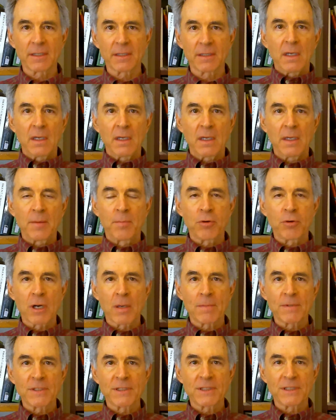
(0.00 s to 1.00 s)
He
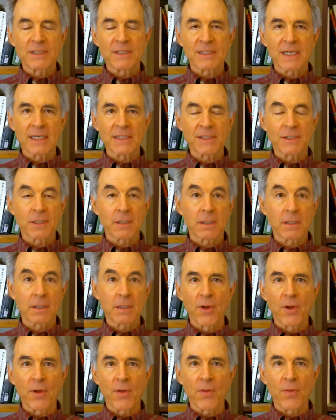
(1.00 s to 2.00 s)
promises Isaac
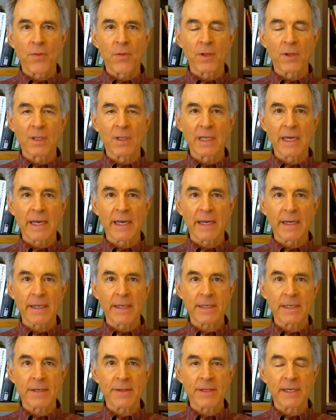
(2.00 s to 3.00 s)
the
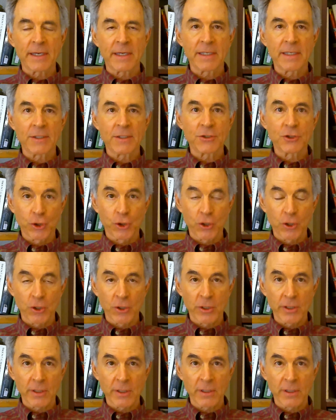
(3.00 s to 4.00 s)
land that he's
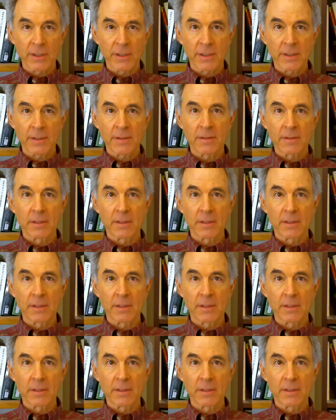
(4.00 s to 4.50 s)
currently